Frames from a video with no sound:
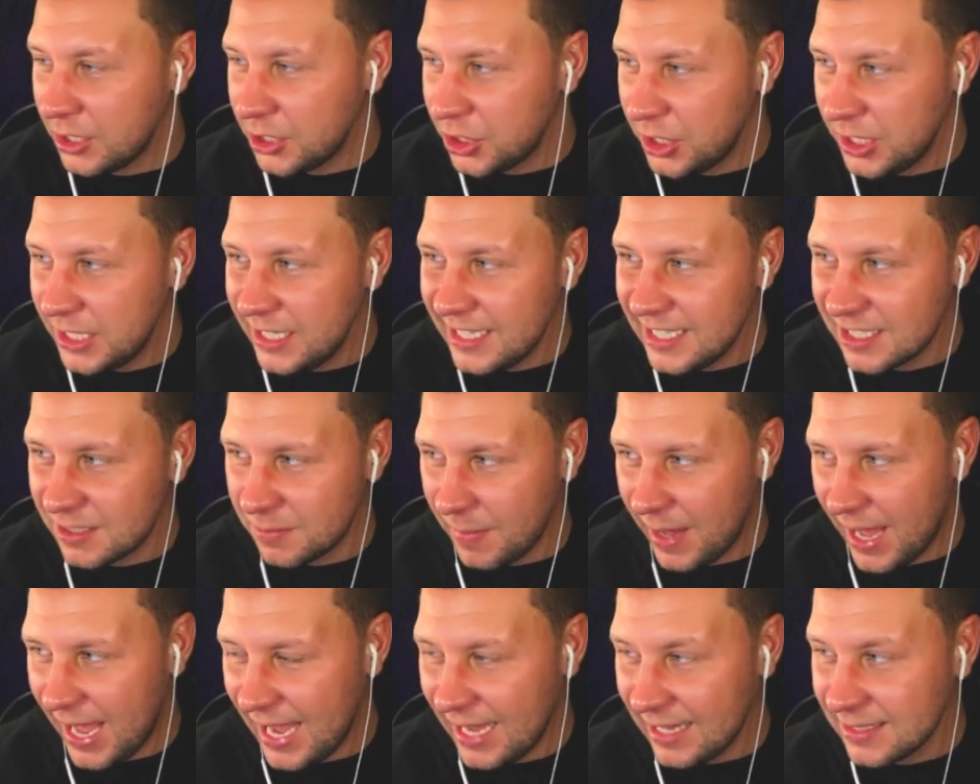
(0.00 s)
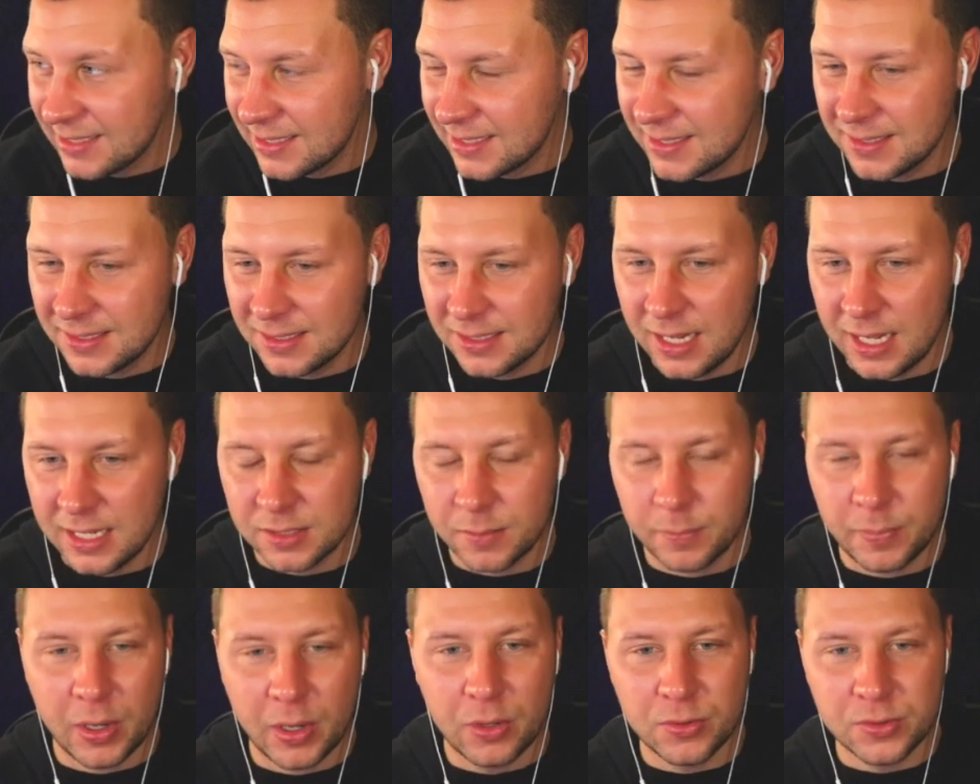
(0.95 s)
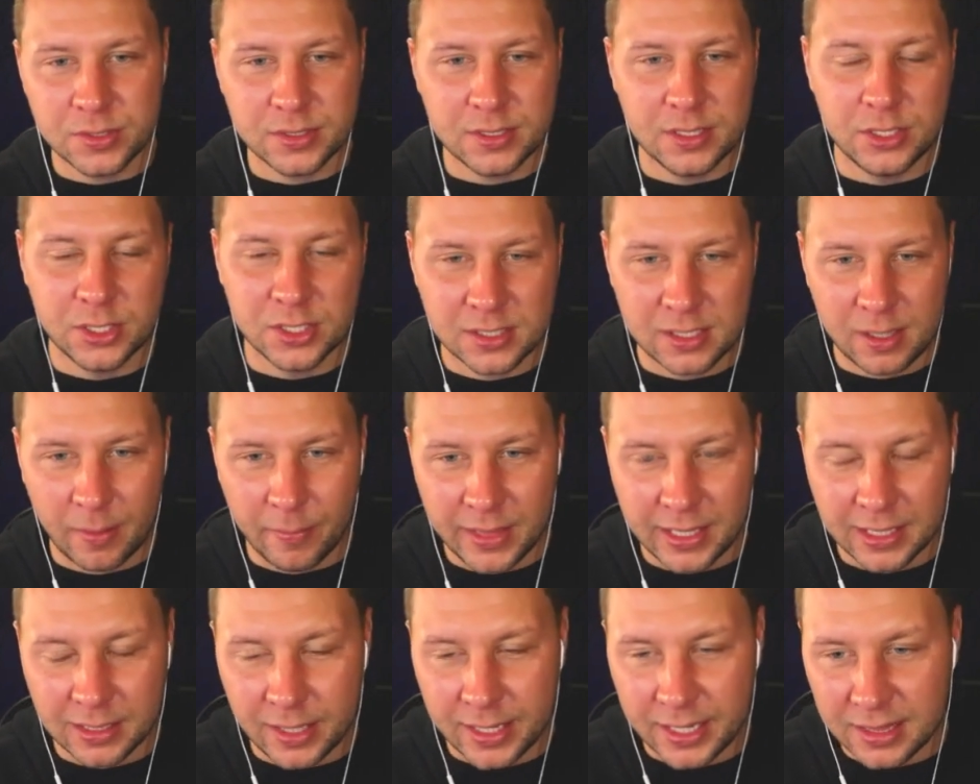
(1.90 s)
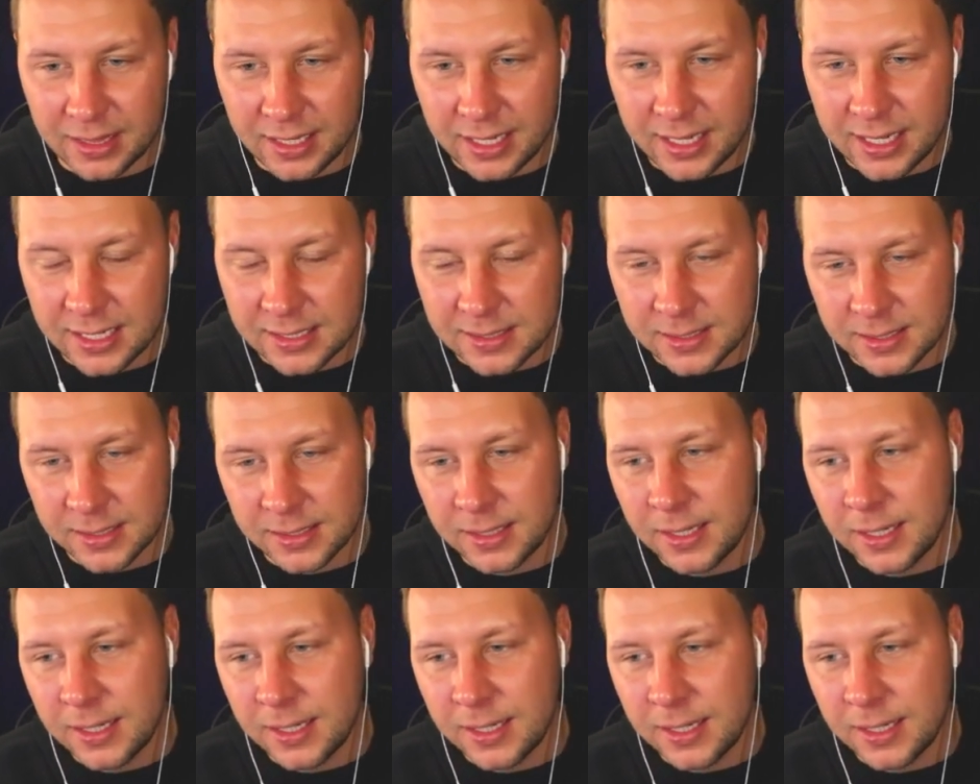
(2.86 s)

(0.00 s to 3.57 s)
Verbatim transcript: Cheese masks as opposed to just something like this.